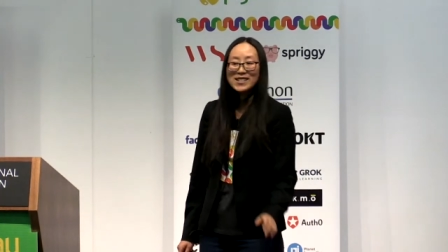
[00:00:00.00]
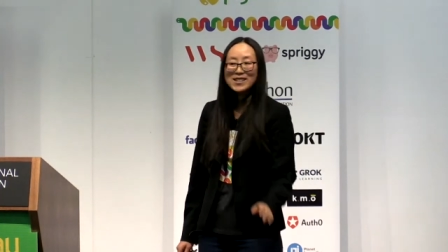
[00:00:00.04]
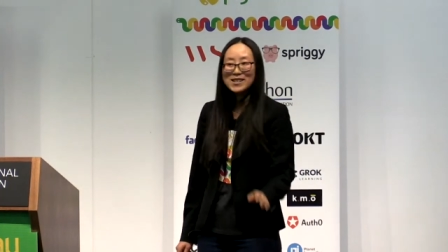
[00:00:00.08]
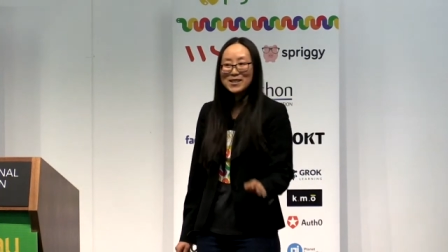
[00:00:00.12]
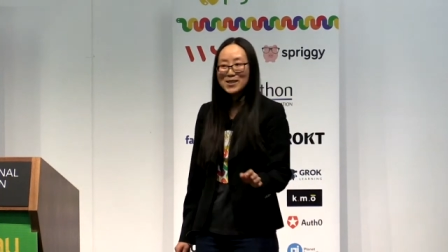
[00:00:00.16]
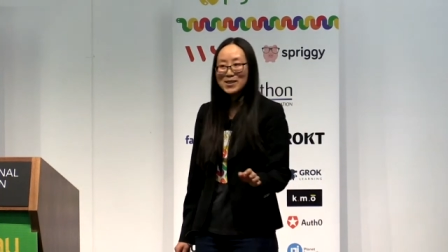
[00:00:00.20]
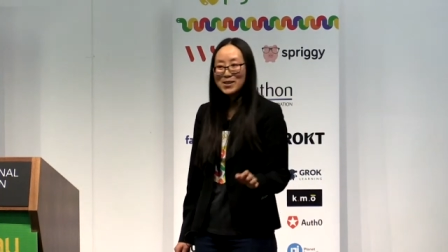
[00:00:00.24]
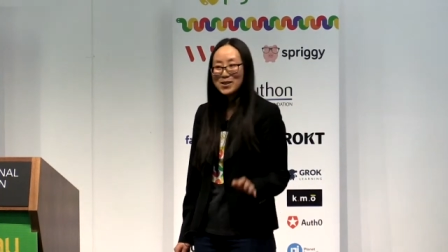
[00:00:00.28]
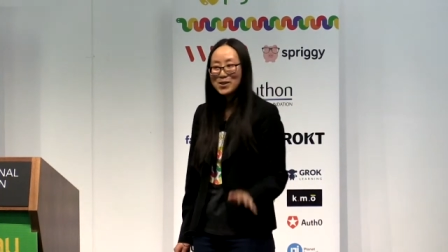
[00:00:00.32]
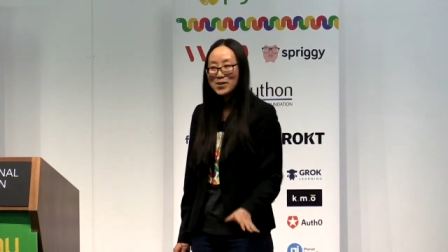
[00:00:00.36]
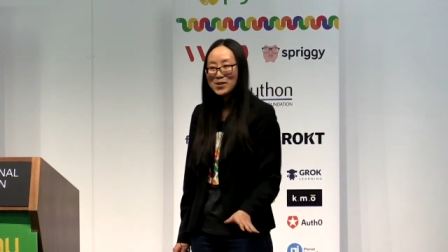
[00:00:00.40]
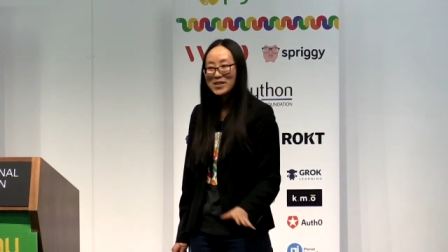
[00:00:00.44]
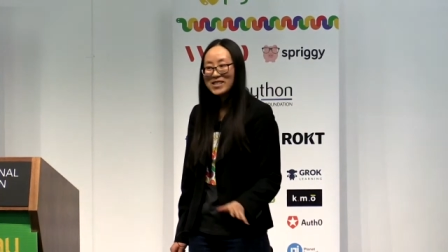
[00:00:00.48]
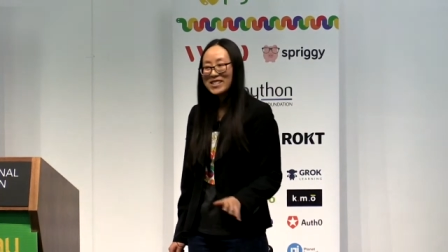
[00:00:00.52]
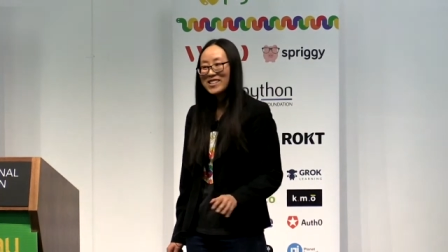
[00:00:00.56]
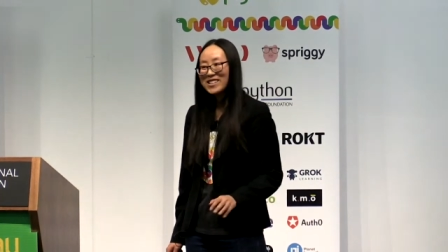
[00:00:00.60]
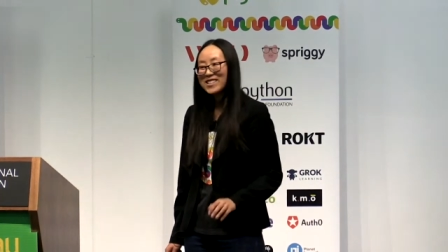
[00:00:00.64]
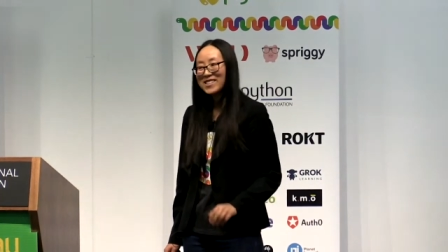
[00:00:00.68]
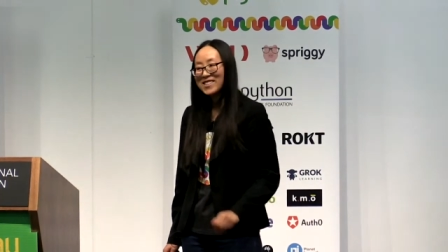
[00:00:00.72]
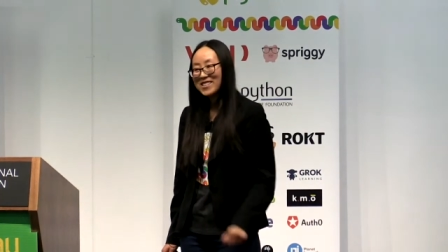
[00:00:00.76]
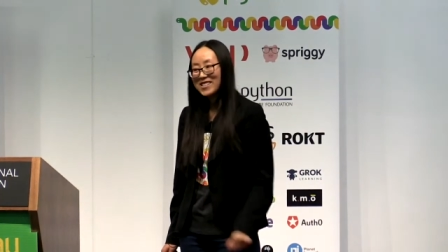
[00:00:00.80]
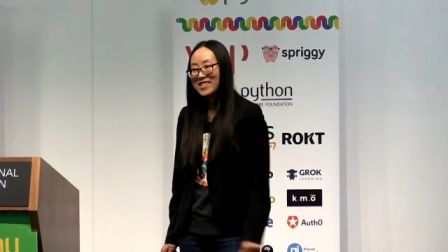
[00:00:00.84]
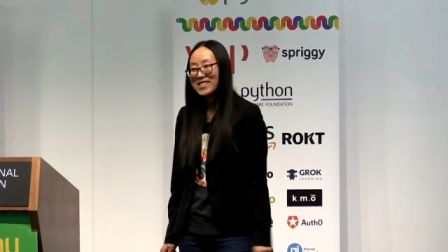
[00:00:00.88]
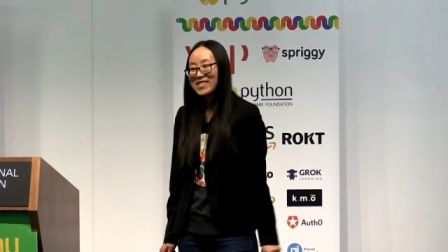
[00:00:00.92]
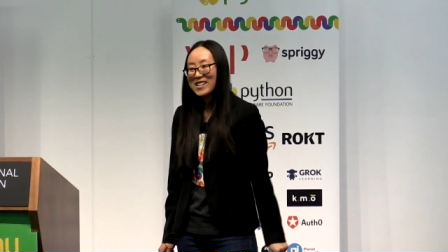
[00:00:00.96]
is
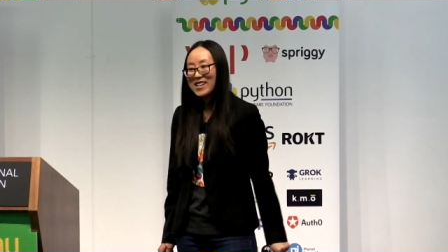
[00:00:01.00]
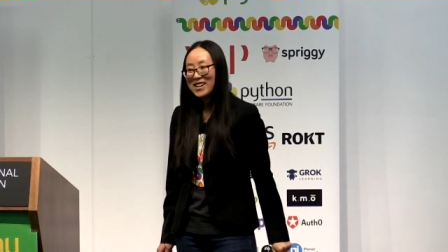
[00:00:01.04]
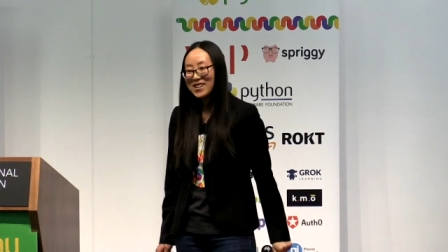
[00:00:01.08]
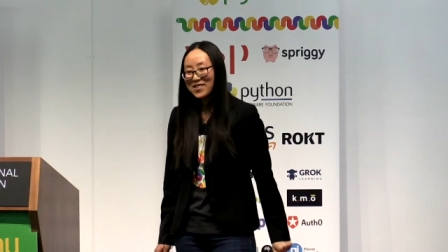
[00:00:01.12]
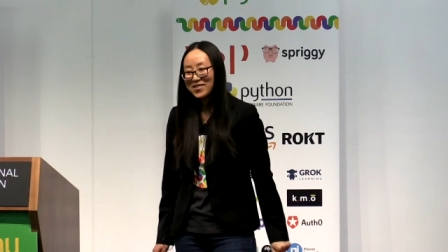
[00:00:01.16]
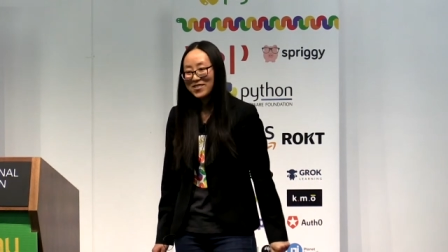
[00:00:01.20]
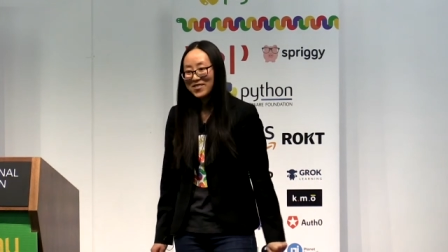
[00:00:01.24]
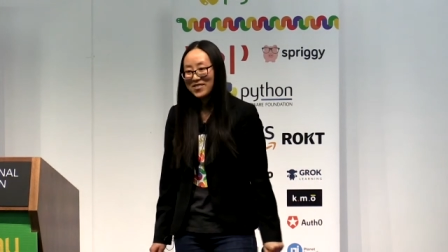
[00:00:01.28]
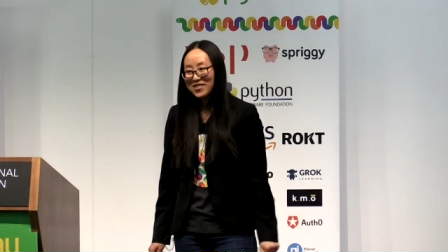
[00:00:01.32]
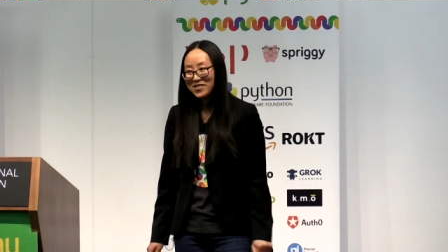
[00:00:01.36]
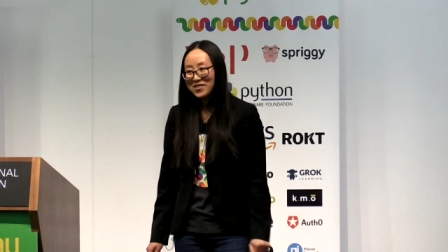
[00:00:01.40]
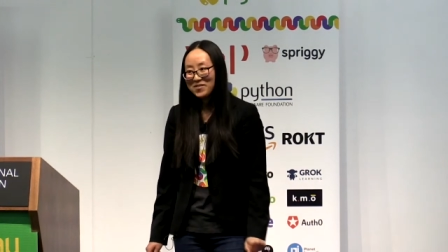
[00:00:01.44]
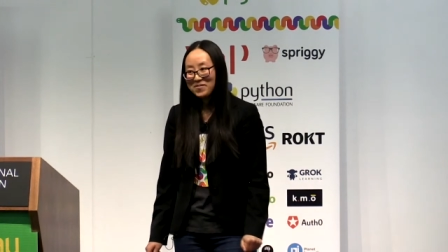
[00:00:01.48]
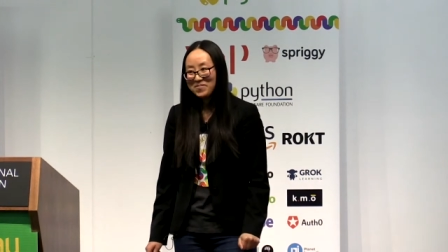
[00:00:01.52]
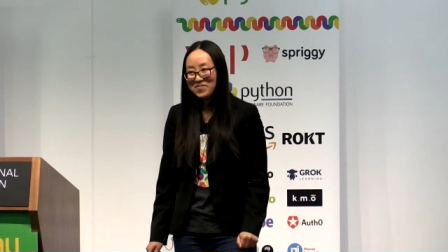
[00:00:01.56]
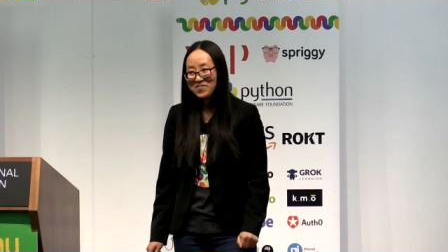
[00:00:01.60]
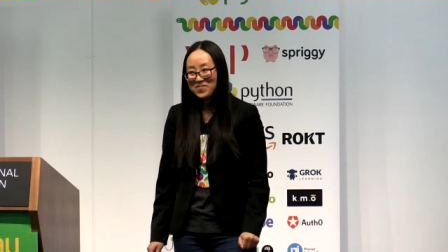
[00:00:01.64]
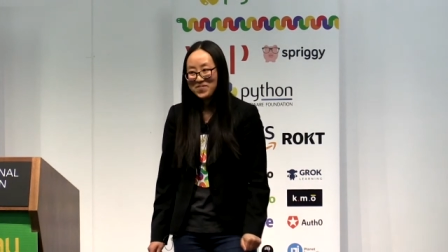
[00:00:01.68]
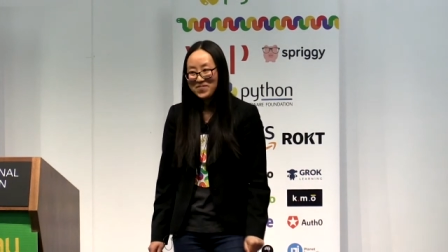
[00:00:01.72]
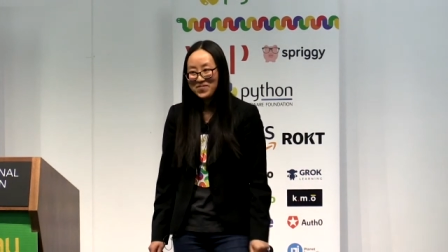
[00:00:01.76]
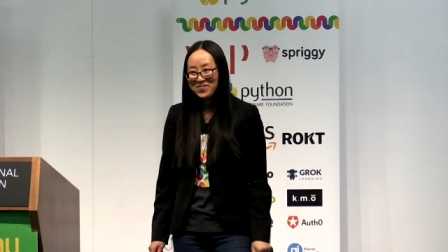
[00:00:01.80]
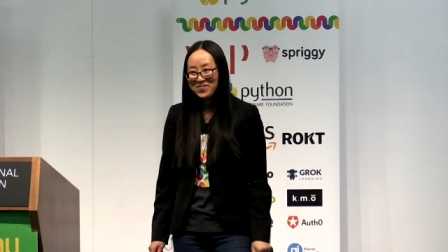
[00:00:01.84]
using this algorithm.